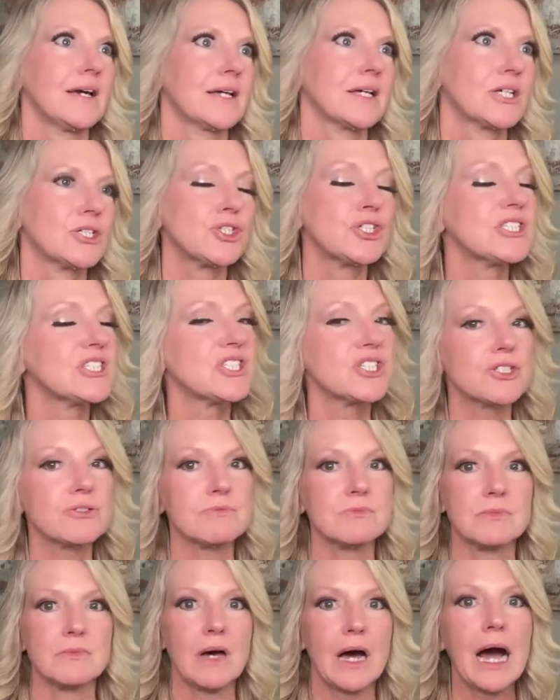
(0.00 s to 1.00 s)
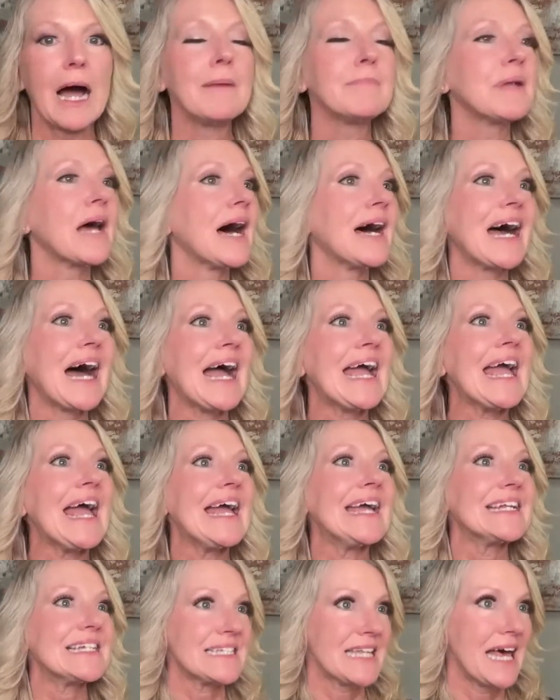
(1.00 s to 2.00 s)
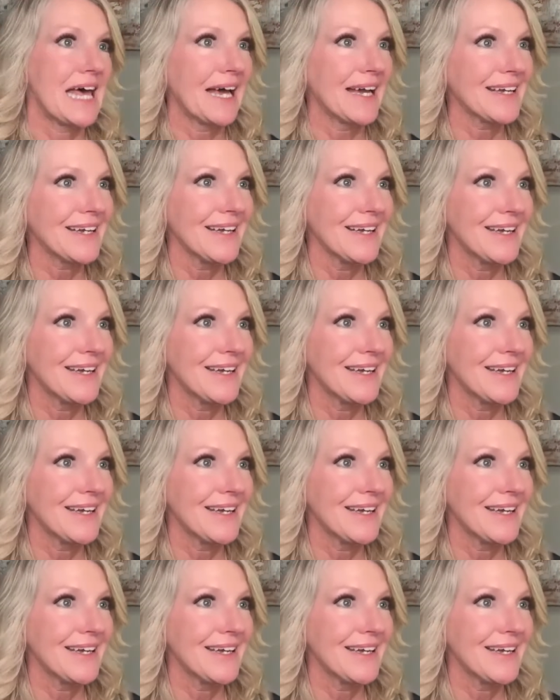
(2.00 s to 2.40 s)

because I hate tech.